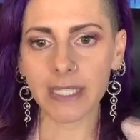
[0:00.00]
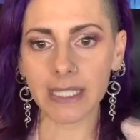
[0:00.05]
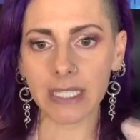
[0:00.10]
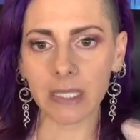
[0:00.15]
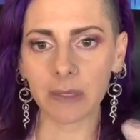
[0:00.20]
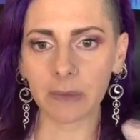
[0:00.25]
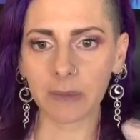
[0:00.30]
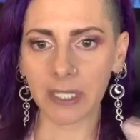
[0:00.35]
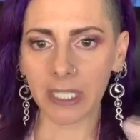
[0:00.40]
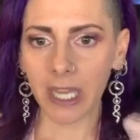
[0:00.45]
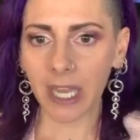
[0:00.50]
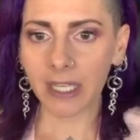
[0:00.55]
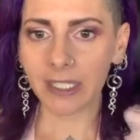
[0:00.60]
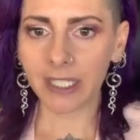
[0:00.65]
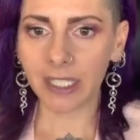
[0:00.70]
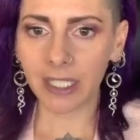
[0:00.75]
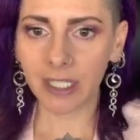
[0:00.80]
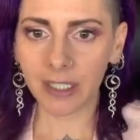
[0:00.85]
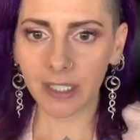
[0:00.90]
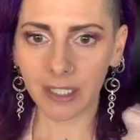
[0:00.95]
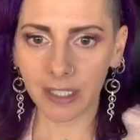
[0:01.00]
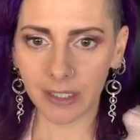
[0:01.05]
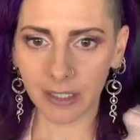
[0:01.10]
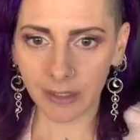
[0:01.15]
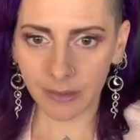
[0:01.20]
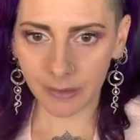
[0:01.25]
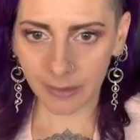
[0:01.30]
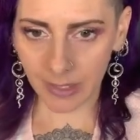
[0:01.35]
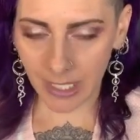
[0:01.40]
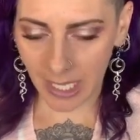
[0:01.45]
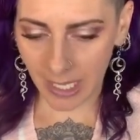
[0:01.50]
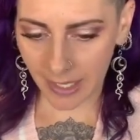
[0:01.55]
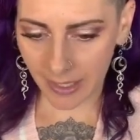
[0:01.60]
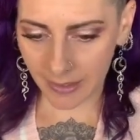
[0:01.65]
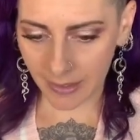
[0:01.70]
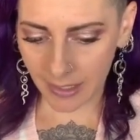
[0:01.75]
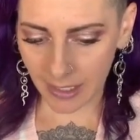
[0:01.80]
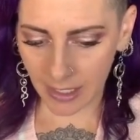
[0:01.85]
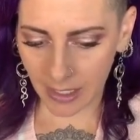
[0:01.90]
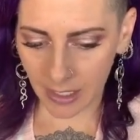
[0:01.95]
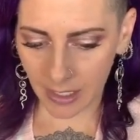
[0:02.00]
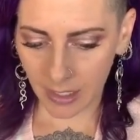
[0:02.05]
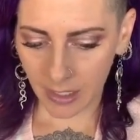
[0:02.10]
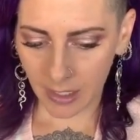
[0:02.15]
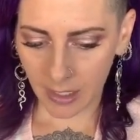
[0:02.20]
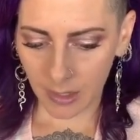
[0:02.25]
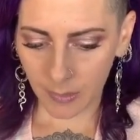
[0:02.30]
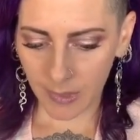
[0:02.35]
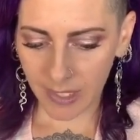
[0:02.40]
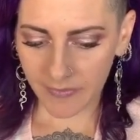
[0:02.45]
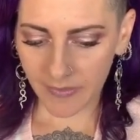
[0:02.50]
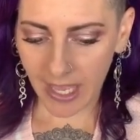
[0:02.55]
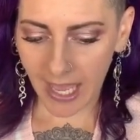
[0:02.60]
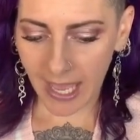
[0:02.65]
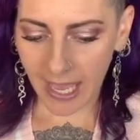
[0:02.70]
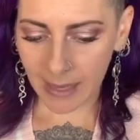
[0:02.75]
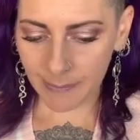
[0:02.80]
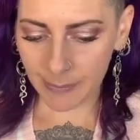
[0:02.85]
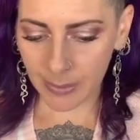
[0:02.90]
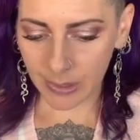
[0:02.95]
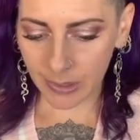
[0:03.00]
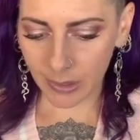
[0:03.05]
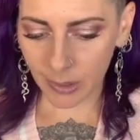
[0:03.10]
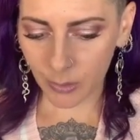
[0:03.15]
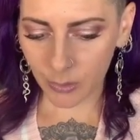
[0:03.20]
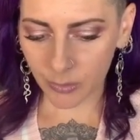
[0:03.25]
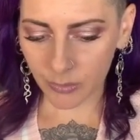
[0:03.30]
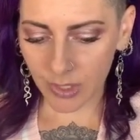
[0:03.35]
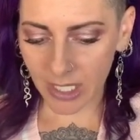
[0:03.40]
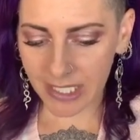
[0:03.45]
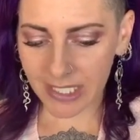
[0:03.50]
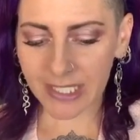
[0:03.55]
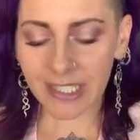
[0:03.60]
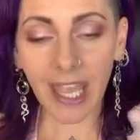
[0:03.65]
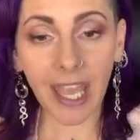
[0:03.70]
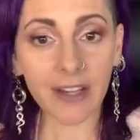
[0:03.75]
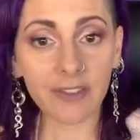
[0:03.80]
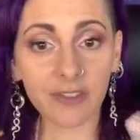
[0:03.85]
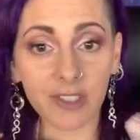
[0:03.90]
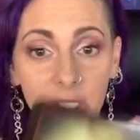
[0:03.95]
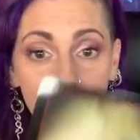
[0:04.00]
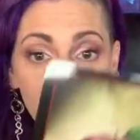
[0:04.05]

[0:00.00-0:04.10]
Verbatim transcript: let's see what we got here. Hello, Kathy. We have Apple. Risk and